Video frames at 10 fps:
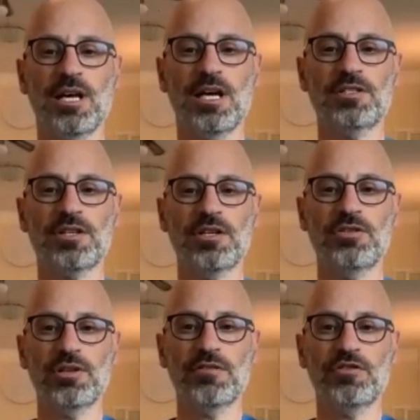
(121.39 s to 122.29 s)
And start
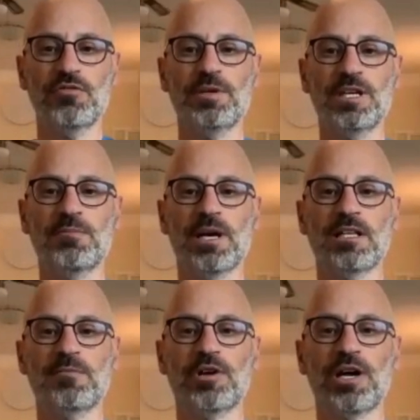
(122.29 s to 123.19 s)
doing a few big
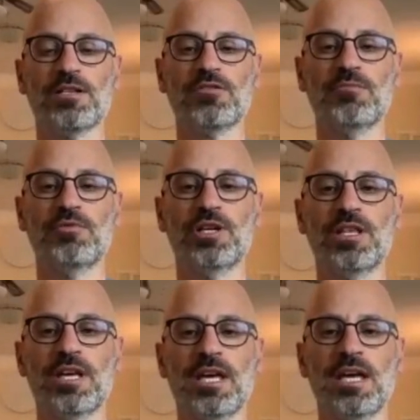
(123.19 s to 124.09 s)
belly breaths. So
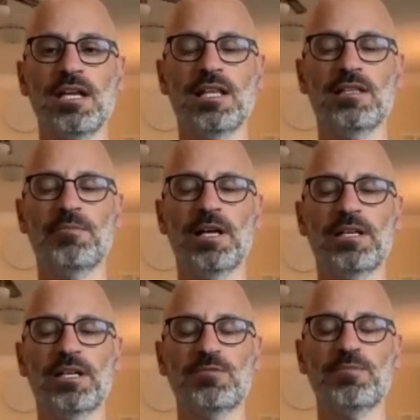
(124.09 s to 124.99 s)
breathe in, let the belly
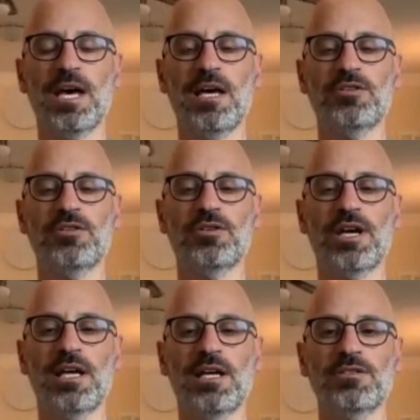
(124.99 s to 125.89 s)
expand to your
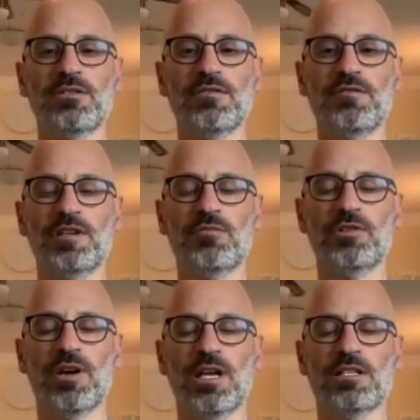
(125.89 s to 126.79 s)
hands. You can feel it with
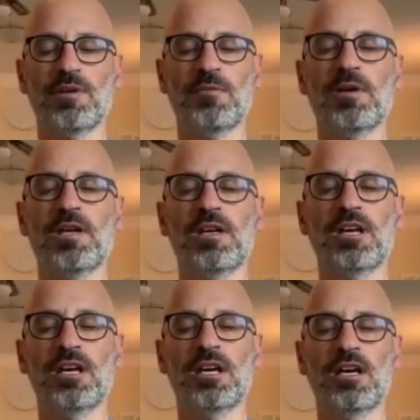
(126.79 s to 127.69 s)
your hands maybe.
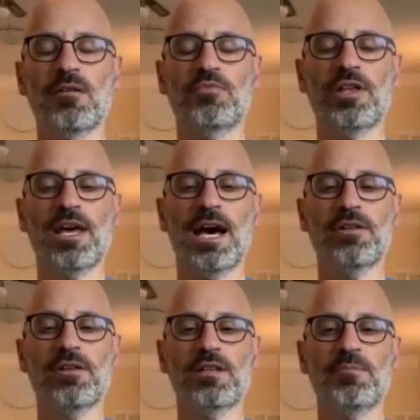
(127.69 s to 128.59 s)
Breathe
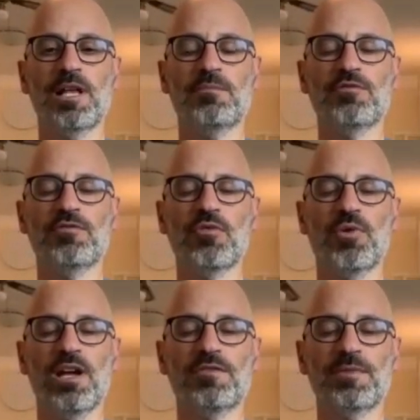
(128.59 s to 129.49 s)
out, let the belly move
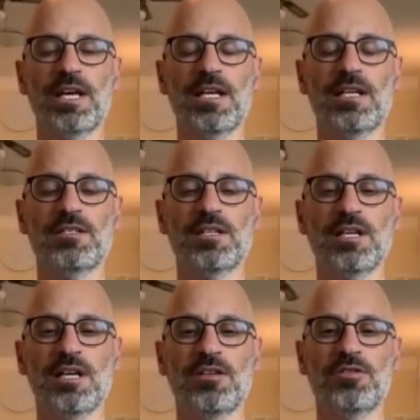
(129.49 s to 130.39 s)
away from the hands and
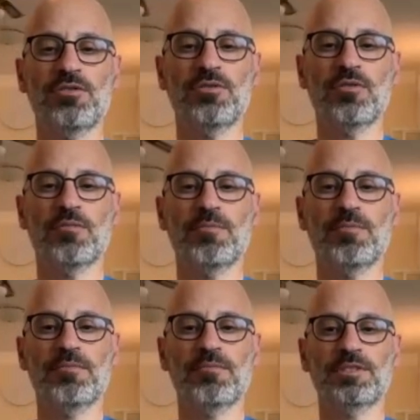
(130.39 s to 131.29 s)
into your
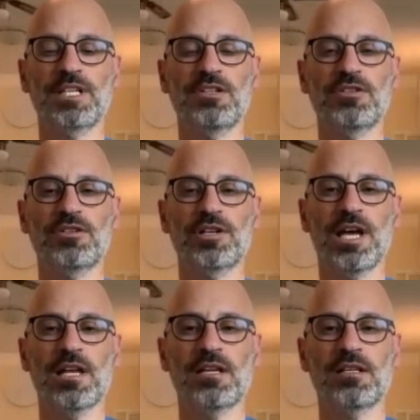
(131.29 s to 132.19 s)
center
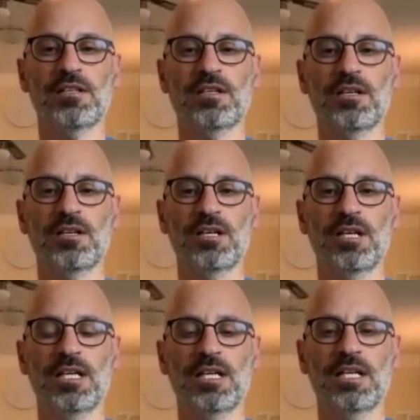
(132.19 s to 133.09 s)
again.
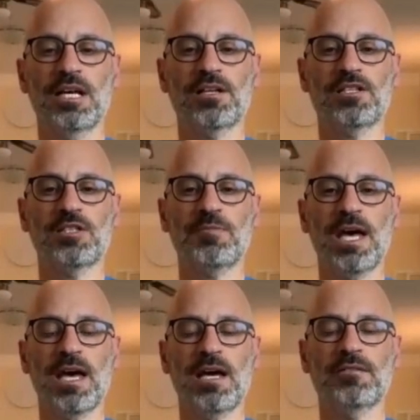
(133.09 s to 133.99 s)
And inhale,
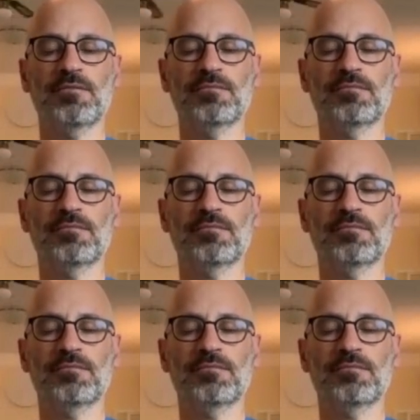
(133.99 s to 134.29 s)
expand.